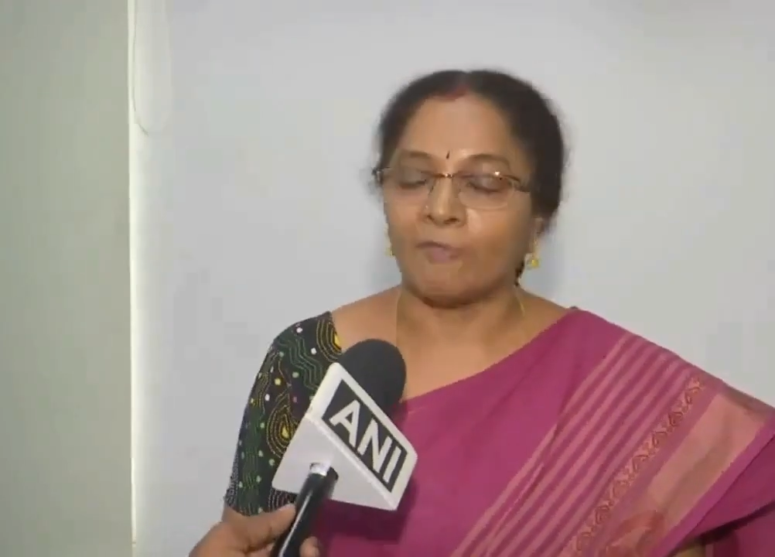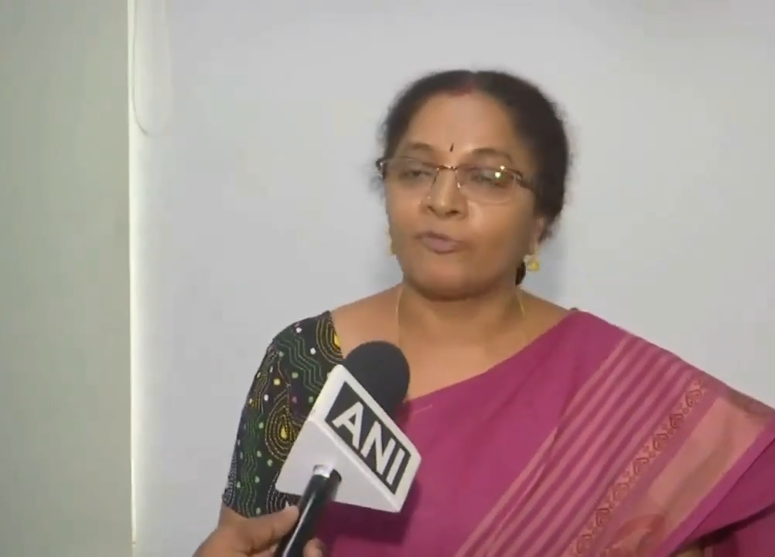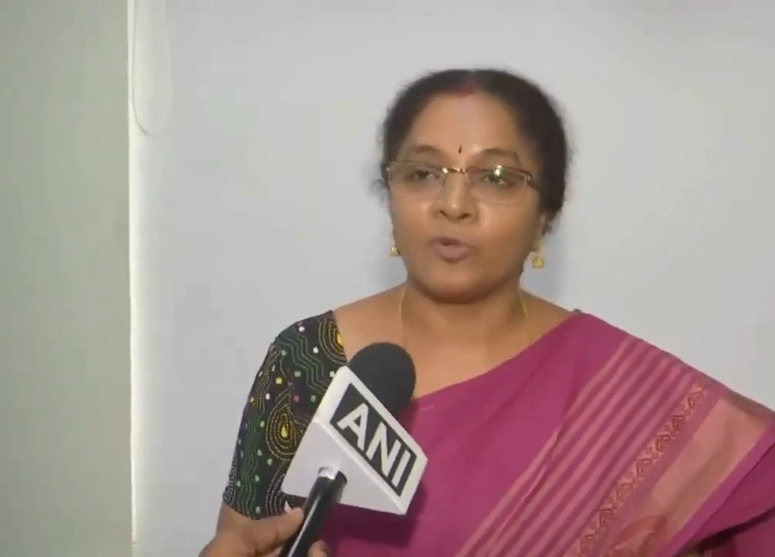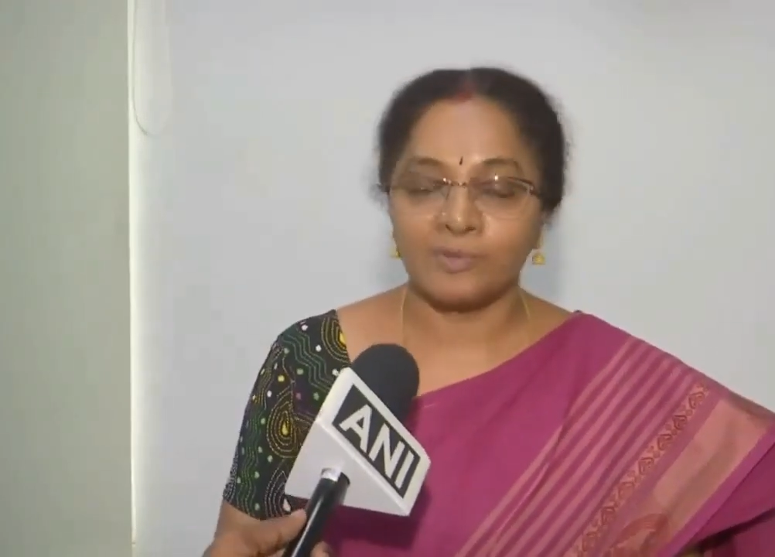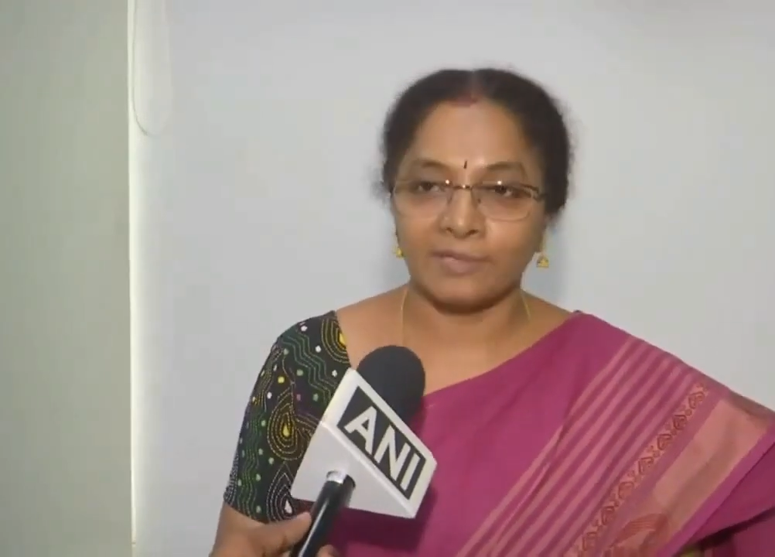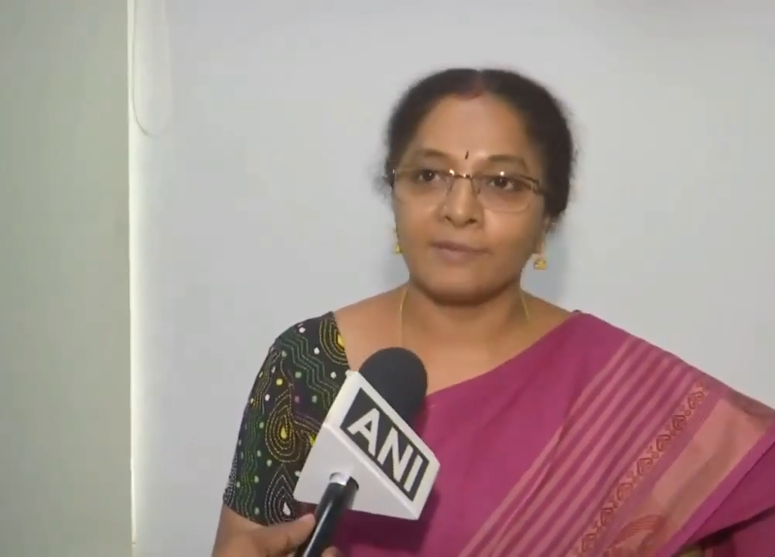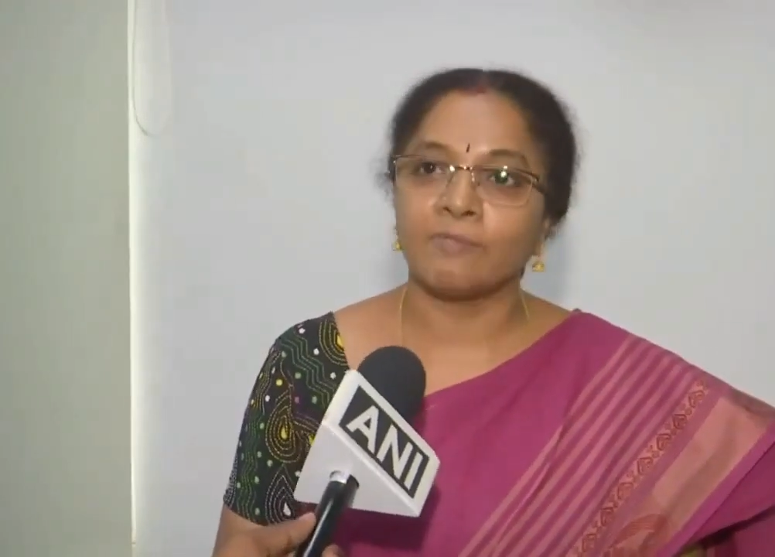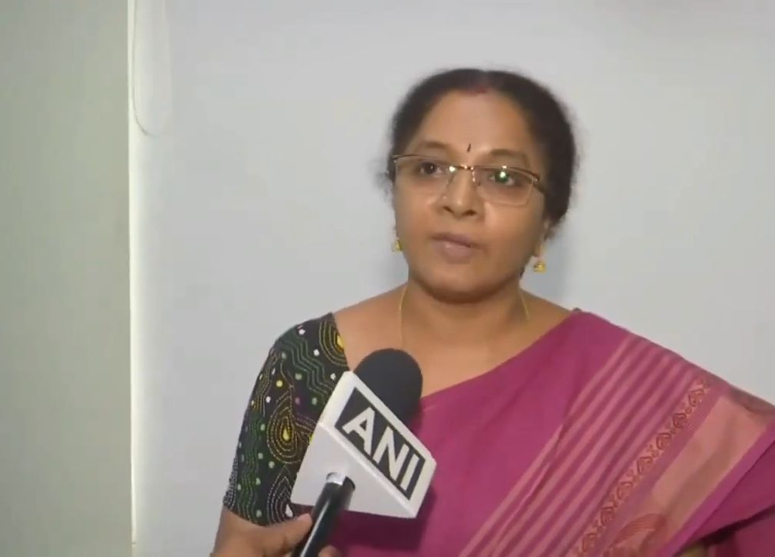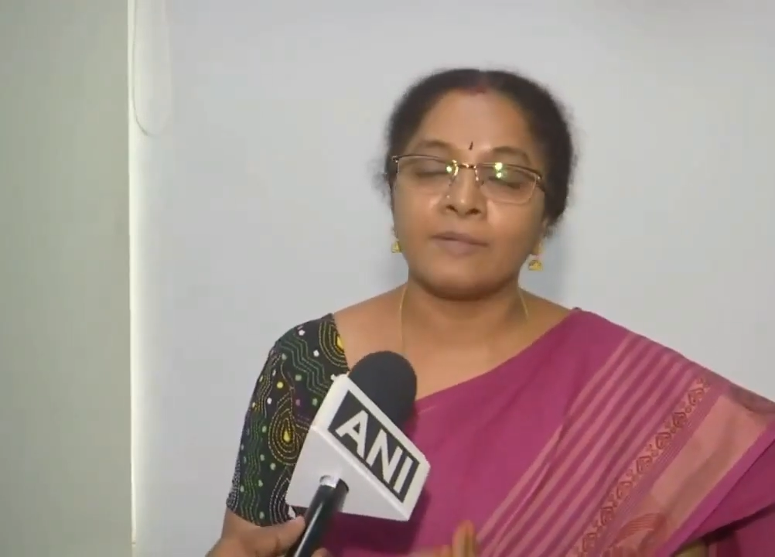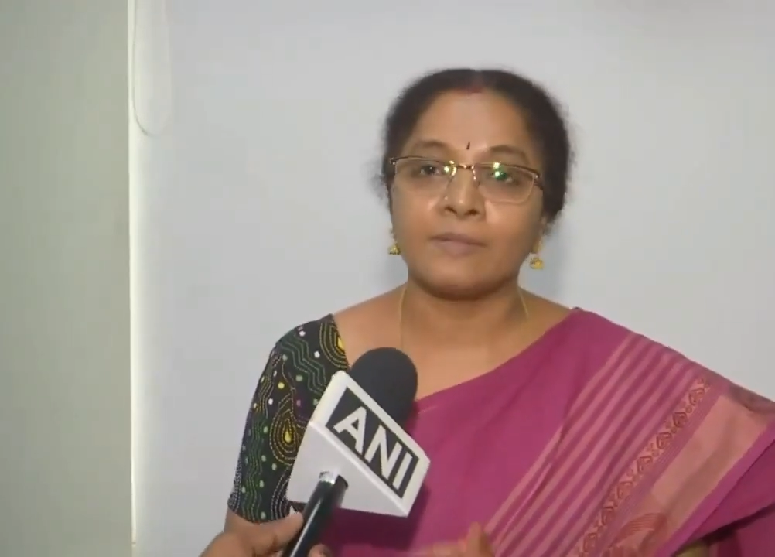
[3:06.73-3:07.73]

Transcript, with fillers: of course, it is very